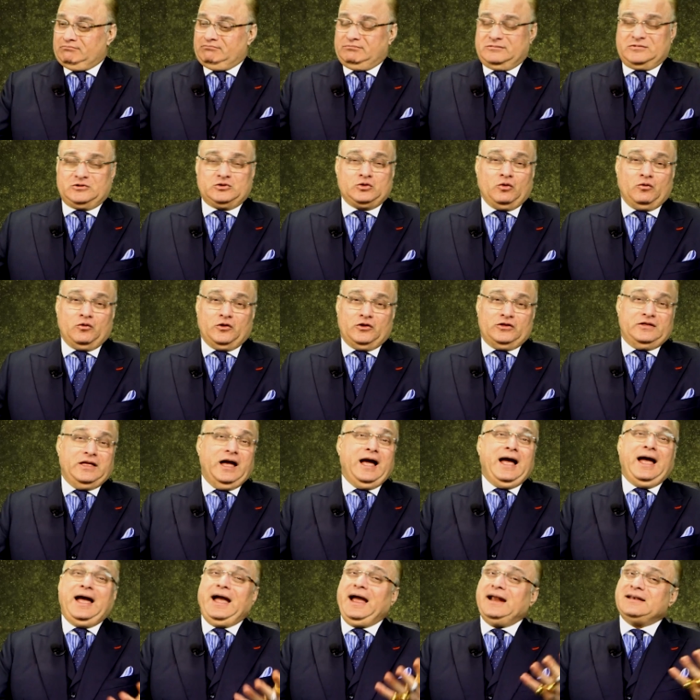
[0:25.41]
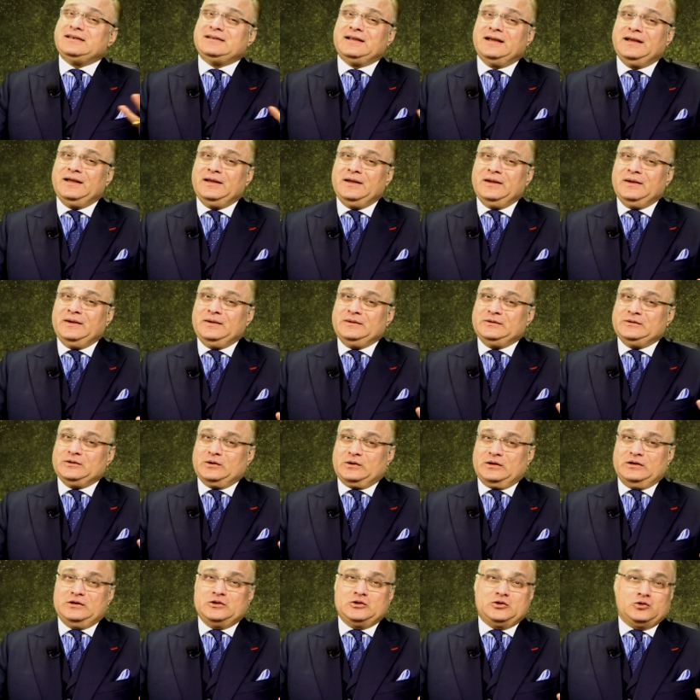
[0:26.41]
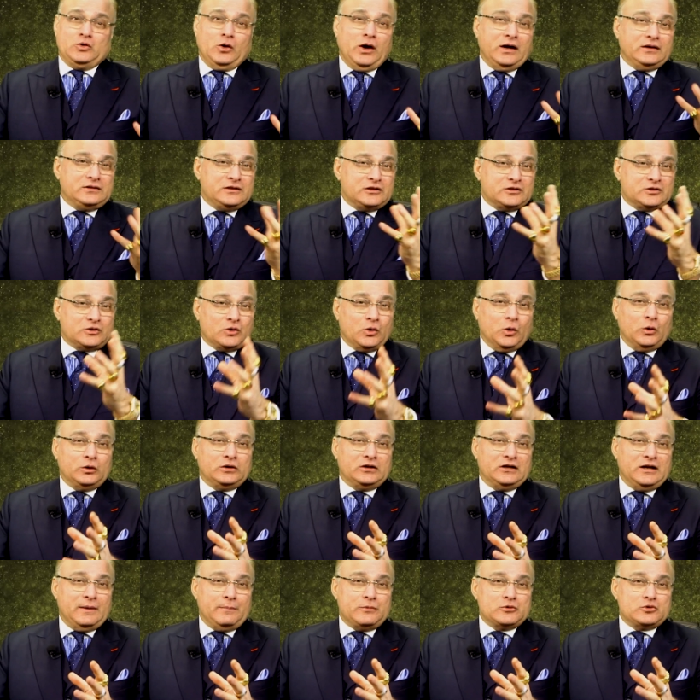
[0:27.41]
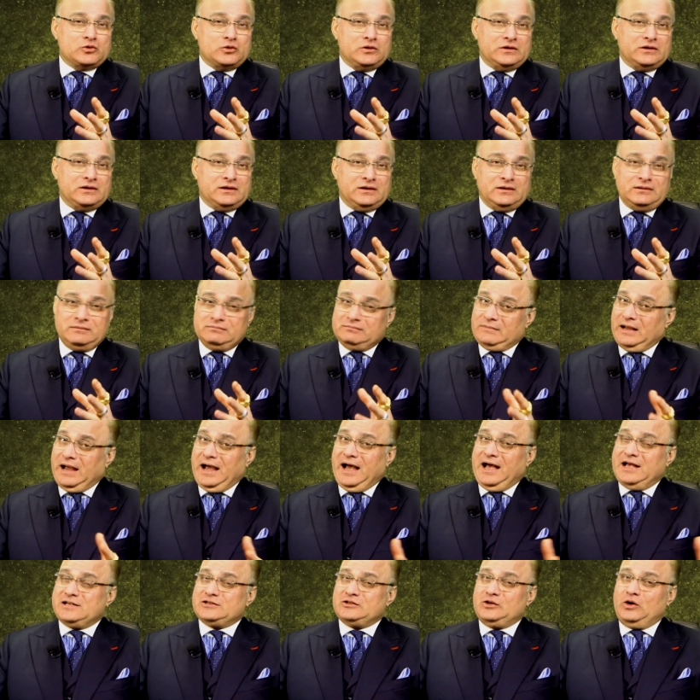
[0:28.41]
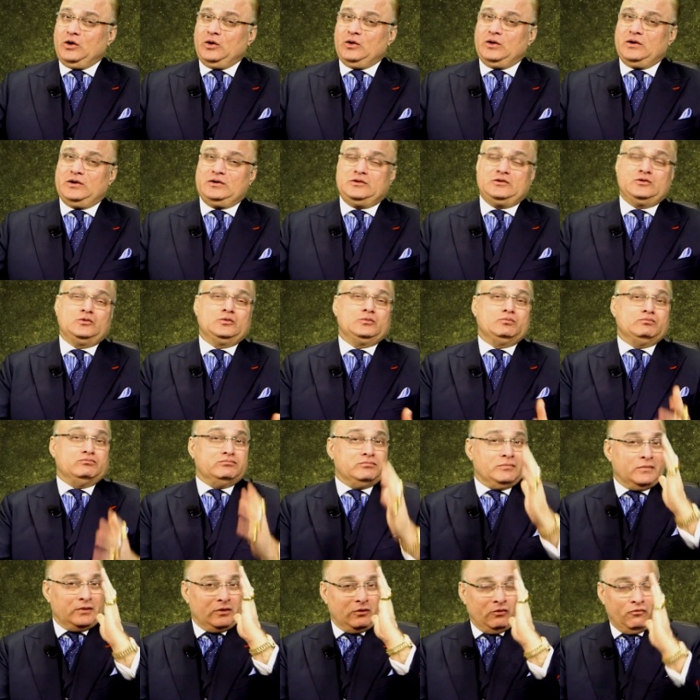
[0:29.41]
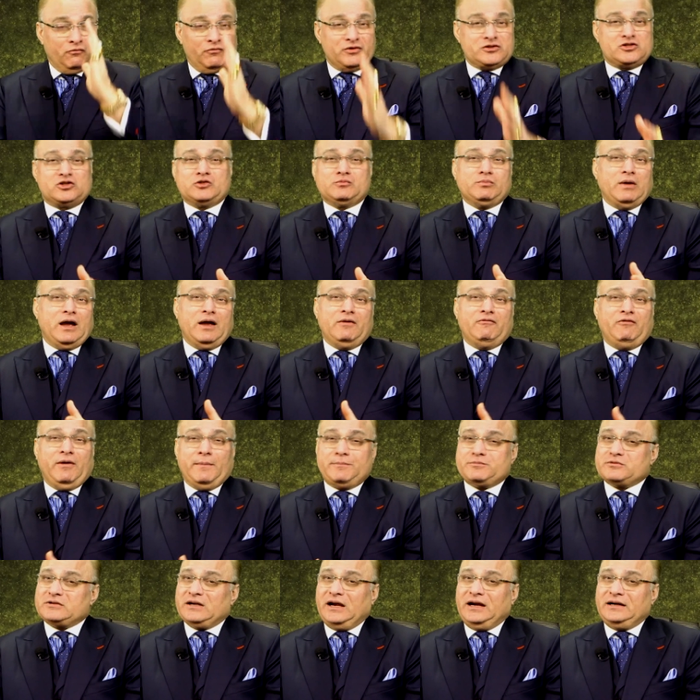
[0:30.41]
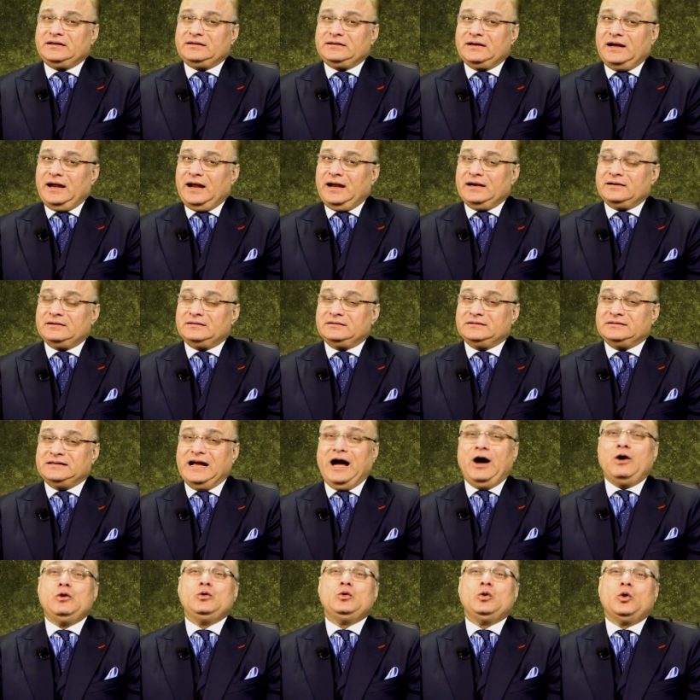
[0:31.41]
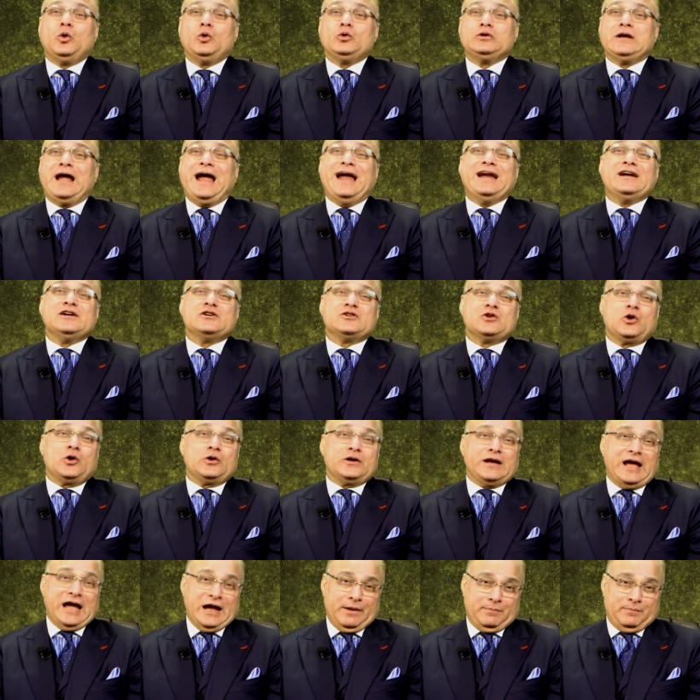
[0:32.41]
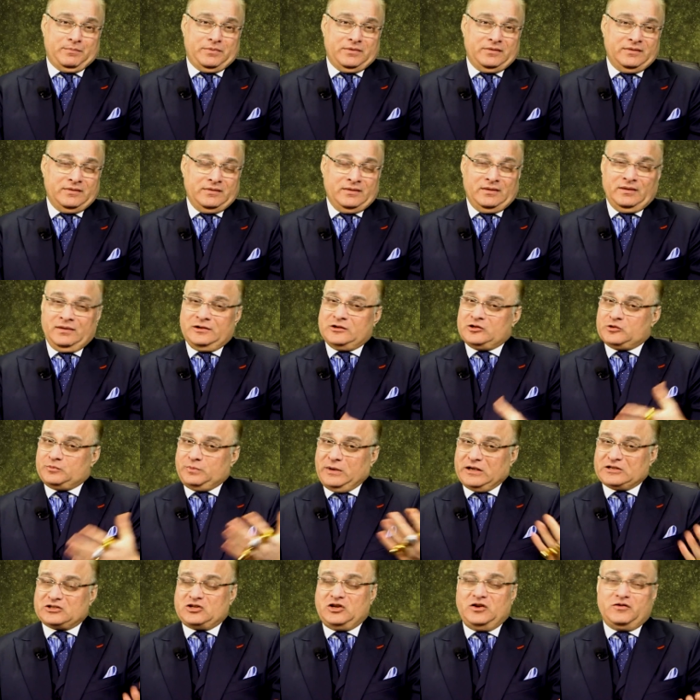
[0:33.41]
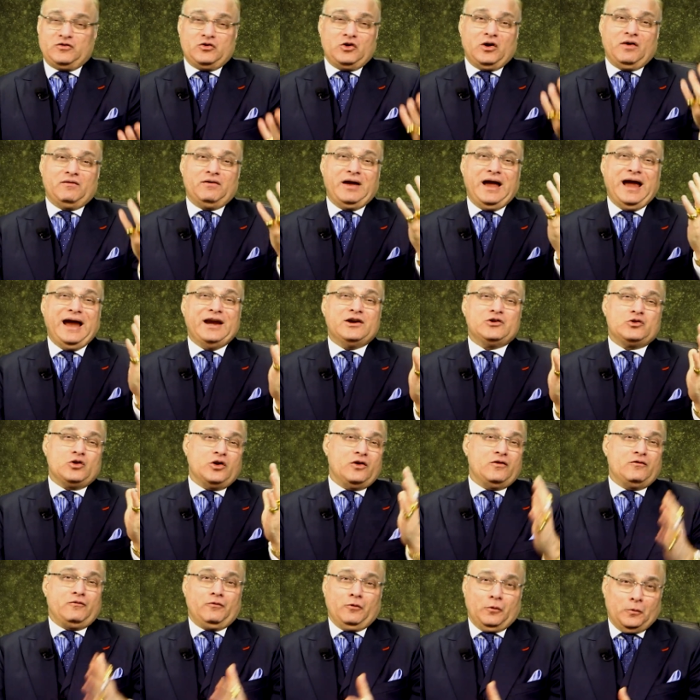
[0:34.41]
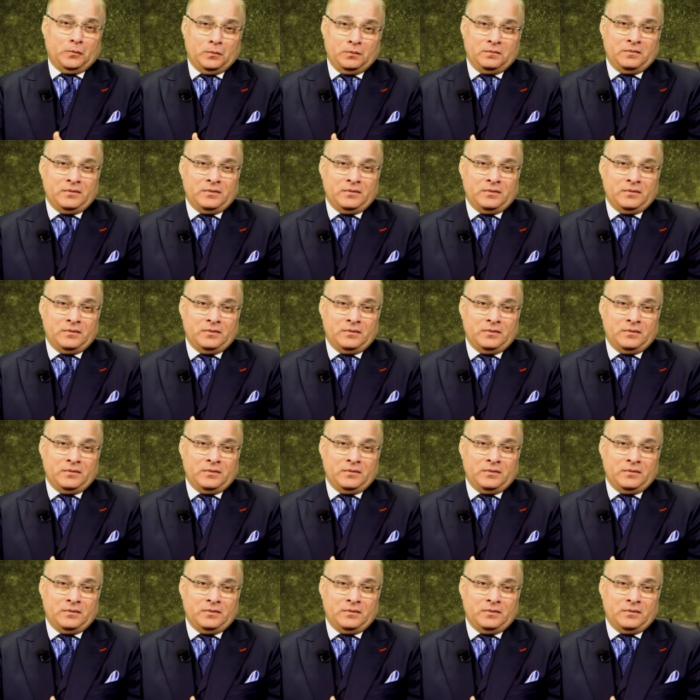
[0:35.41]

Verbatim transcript: So for that, you can enjoy this golden opportunity as long as you visit my website and download Android app, especially if you have an Android phone.